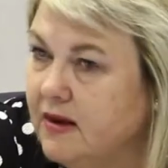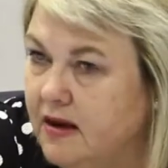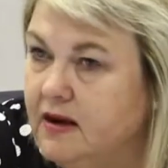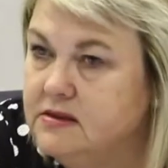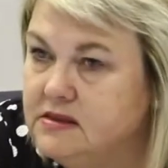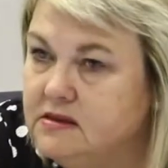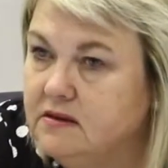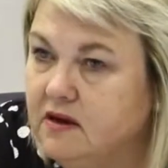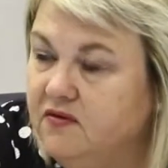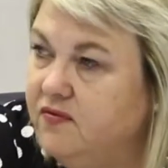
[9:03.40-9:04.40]
And
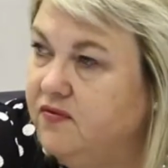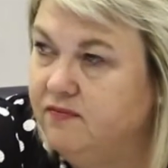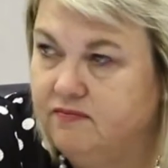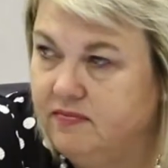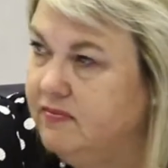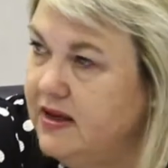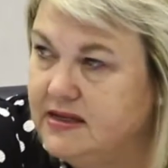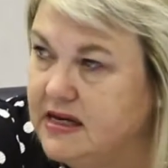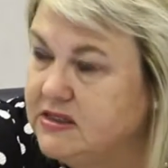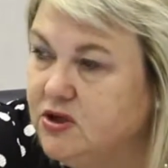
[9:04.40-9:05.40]
if it
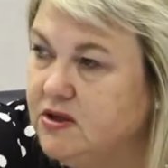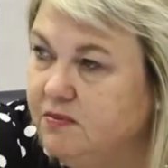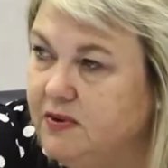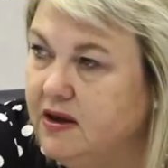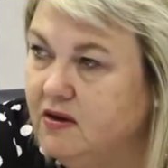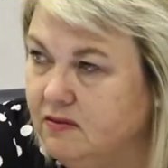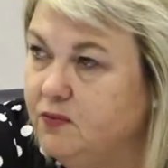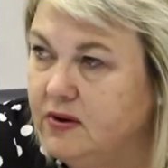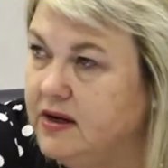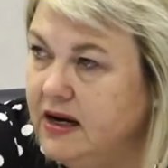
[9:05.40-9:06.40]
does not appear, you
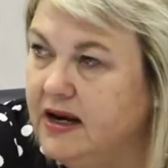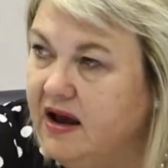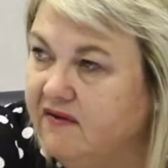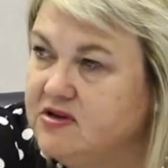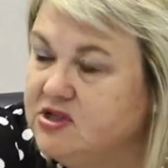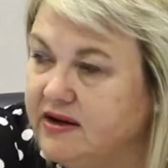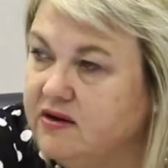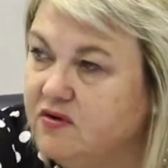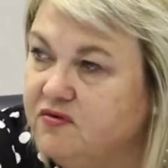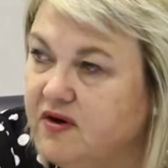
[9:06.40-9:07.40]
clearly haven't
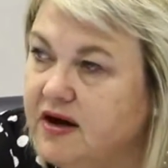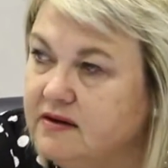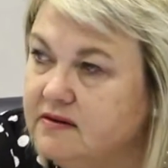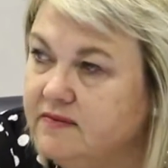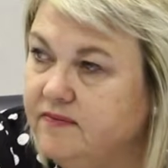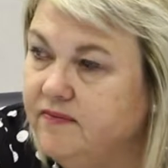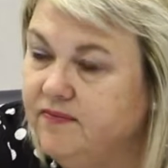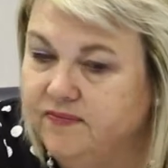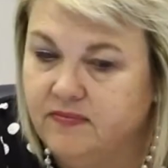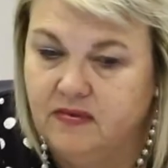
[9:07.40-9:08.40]
checked your file,
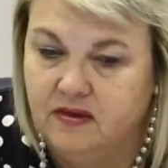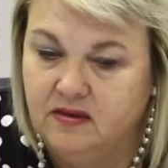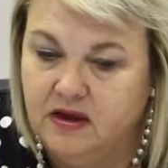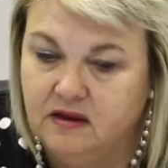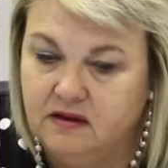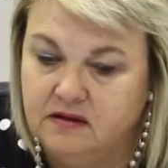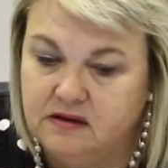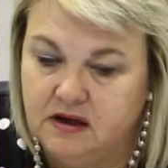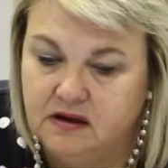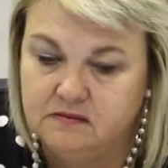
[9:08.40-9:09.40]
then
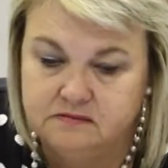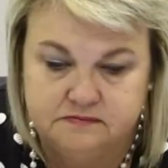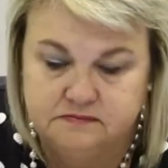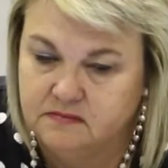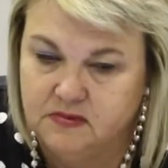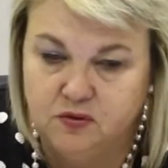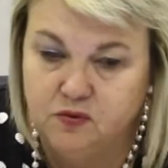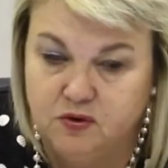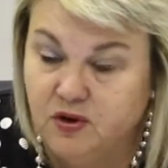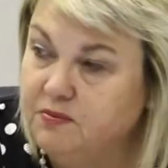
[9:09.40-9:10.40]
you
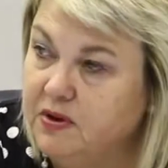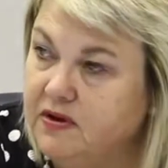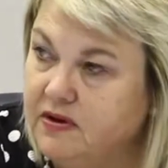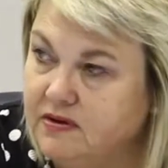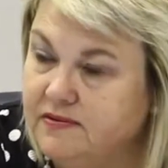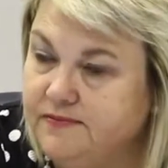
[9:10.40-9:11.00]
will not be heard.